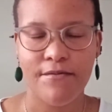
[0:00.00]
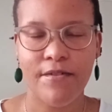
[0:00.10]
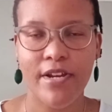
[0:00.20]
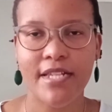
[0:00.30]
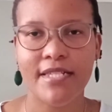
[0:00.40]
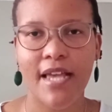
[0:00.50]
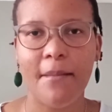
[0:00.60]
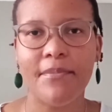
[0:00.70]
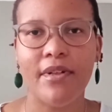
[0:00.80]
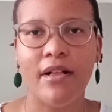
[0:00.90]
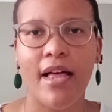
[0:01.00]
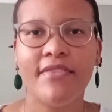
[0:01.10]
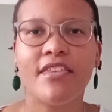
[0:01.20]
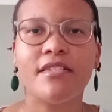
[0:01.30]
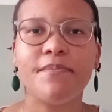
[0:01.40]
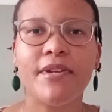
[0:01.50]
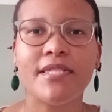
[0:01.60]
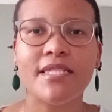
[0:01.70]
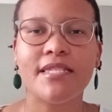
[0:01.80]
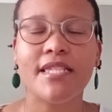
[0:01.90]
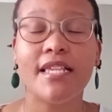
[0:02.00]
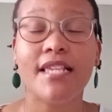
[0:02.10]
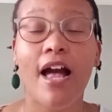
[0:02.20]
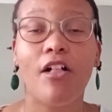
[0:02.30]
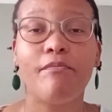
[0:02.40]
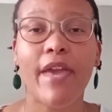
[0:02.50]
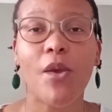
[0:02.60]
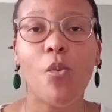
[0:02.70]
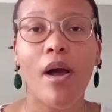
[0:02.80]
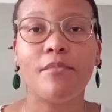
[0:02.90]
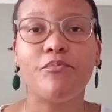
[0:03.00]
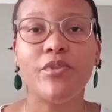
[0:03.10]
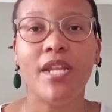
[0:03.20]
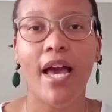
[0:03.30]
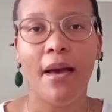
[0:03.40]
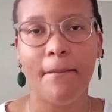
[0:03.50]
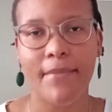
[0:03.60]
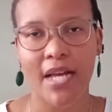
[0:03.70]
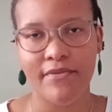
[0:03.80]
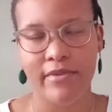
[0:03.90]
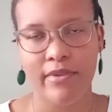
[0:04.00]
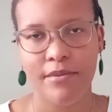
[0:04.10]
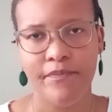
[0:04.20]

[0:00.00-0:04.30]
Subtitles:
for example, and this person says, I'll pay 1 bula a month,